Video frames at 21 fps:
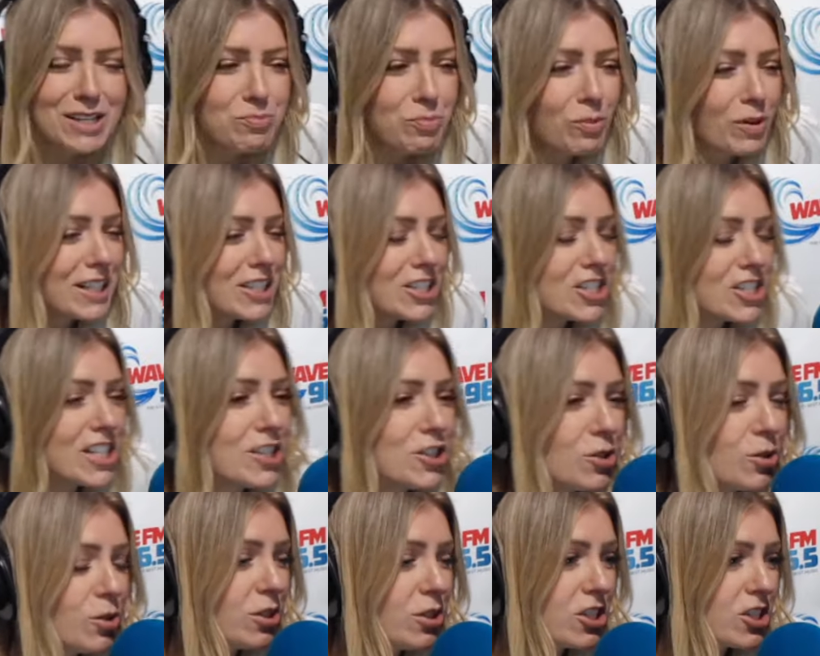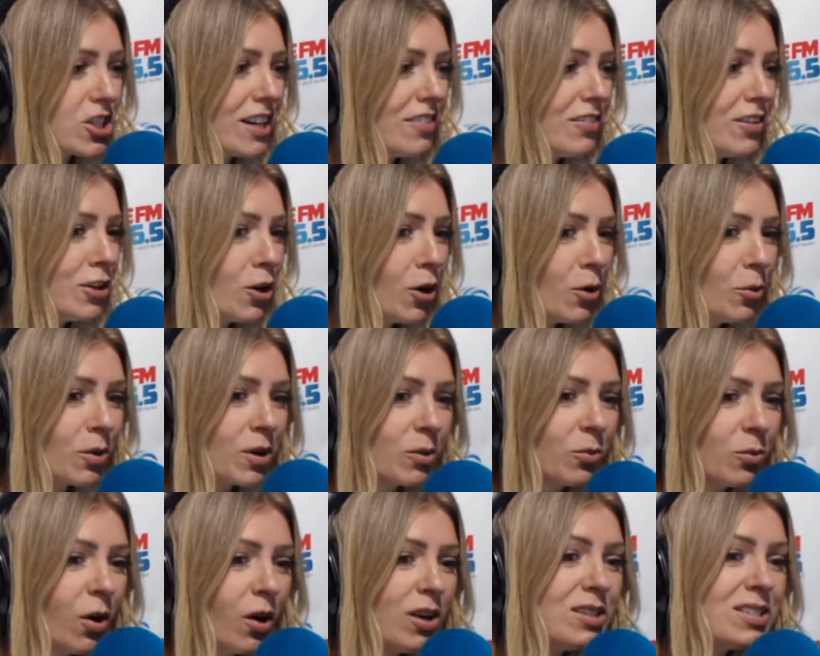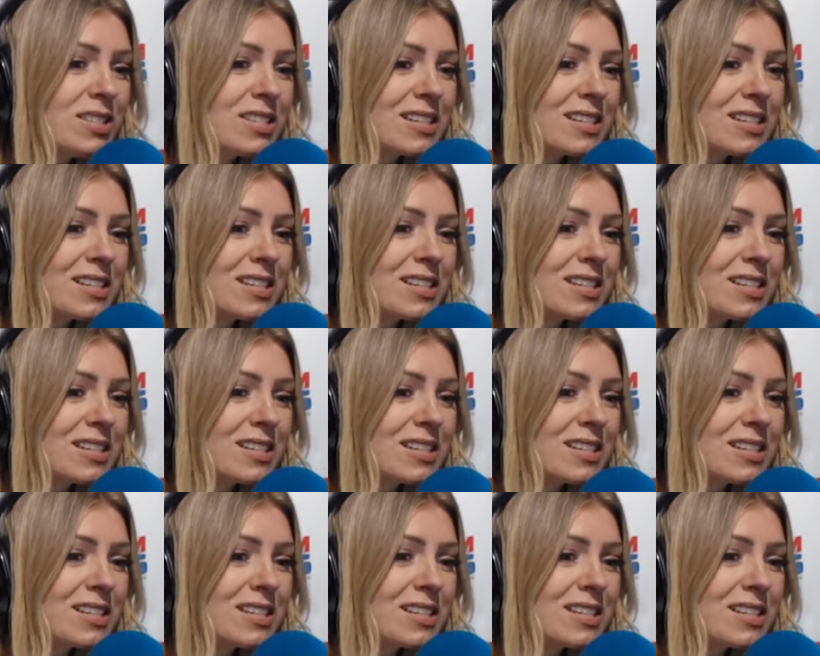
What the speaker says: What did she do? Did she even know what it was?